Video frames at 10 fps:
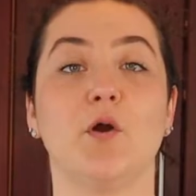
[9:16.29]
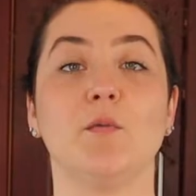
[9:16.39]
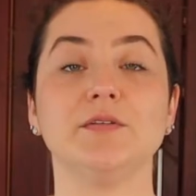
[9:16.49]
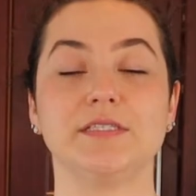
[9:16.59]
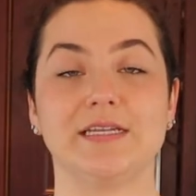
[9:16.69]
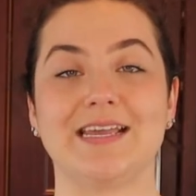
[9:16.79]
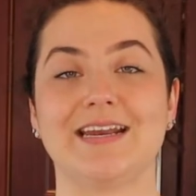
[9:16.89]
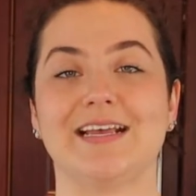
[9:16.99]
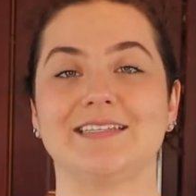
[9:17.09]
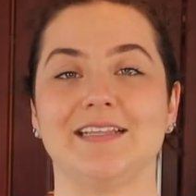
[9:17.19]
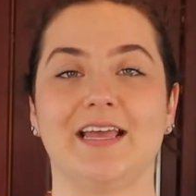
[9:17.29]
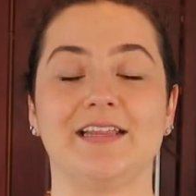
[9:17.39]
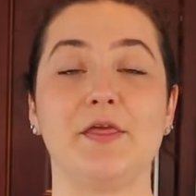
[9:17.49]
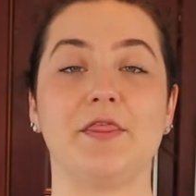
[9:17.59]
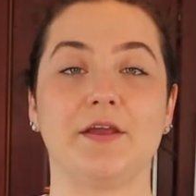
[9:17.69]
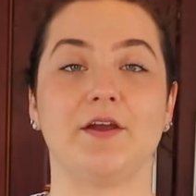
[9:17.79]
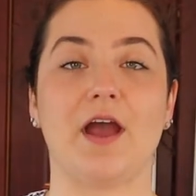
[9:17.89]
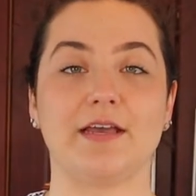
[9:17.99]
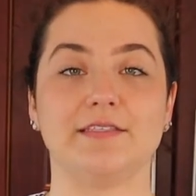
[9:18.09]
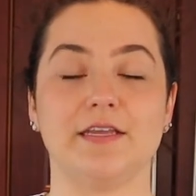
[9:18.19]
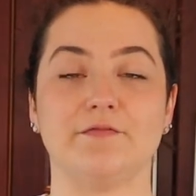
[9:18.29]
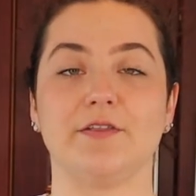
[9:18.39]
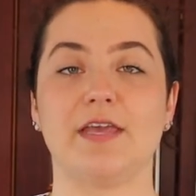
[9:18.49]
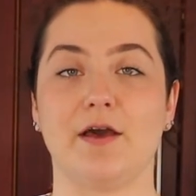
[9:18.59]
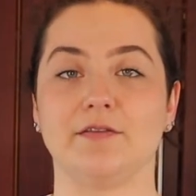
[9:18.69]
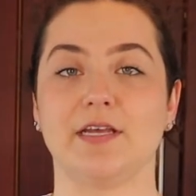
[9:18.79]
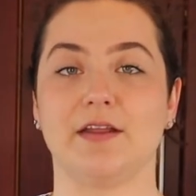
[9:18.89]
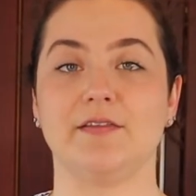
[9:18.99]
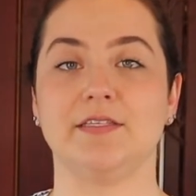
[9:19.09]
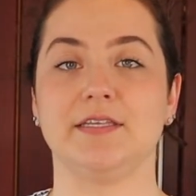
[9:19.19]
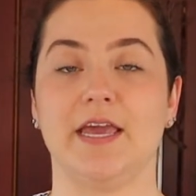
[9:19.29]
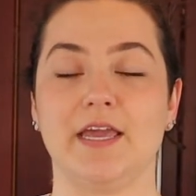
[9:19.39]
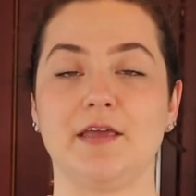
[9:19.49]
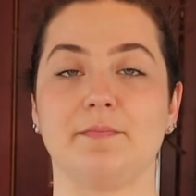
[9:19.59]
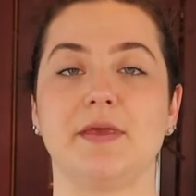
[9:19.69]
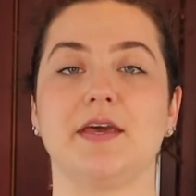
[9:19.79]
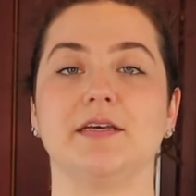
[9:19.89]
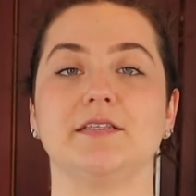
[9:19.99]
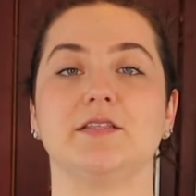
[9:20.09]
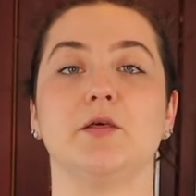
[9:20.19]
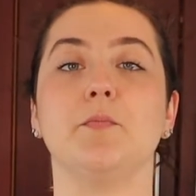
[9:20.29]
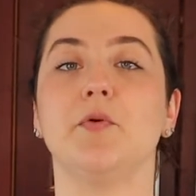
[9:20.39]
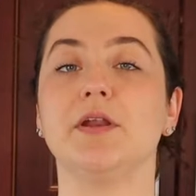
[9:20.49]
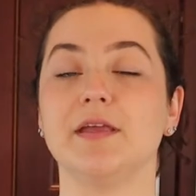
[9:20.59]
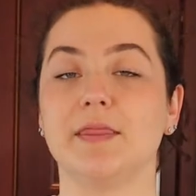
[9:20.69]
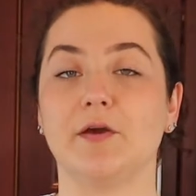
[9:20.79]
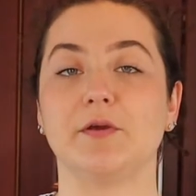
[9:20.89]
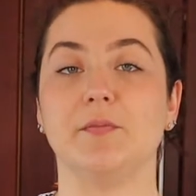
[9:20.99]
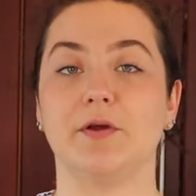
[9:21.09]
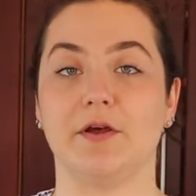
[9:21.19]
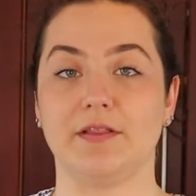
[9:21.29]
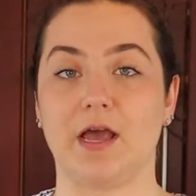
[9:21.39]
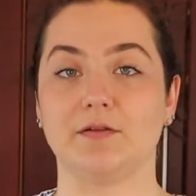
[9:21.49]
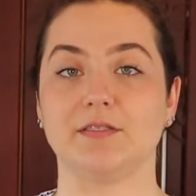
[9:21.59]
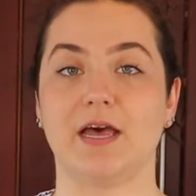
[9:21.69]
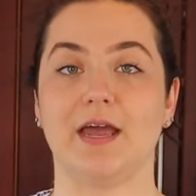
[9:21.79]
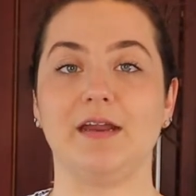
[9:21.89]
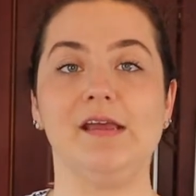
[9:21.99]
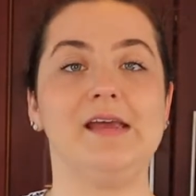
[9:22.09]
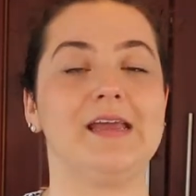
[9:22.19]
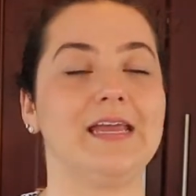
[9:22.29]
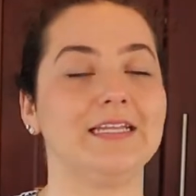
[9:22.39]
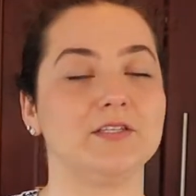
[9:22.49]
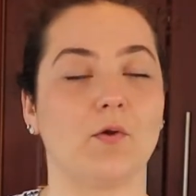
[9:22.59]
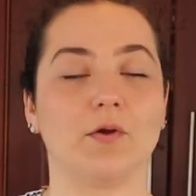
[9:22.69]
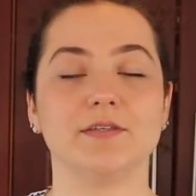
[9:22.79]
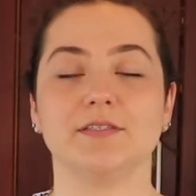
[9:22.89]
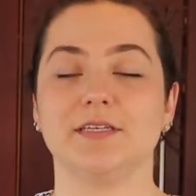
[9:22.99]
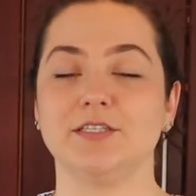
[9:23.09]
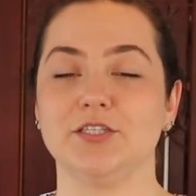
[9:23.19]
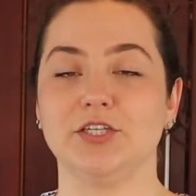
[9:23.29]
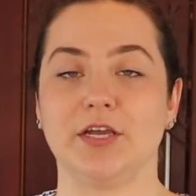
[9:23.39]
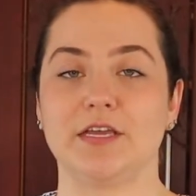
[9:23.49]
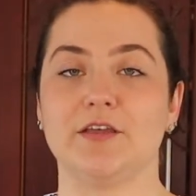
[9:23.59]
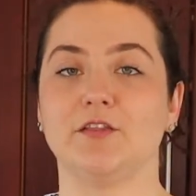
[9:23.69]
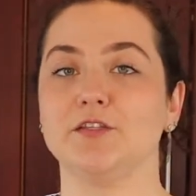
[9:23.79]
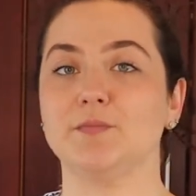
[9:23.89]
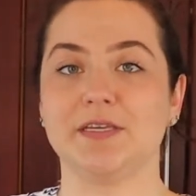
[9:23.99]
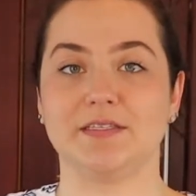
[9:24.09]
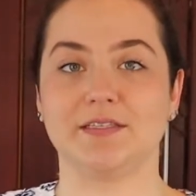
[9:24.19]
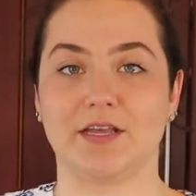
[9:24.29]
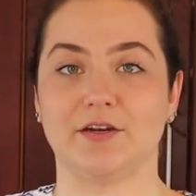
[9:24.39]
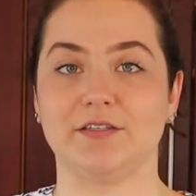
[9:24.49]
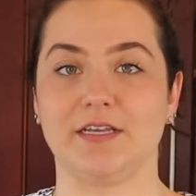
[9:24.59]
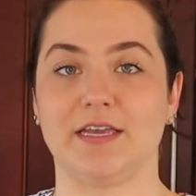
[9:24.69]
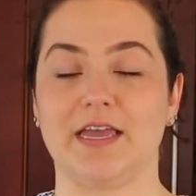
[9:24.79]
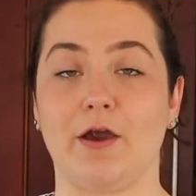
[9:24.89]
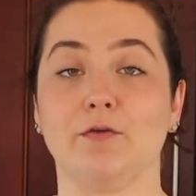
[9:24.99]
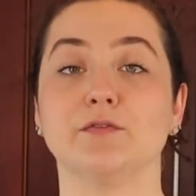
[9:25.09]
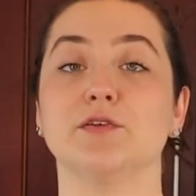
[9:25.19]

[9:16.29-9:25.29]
almost need a slightly thicker icing for the outside of this cake because the pudding that we put on the outside, it's coarse, it's chunky, there's pieces that are sticking out.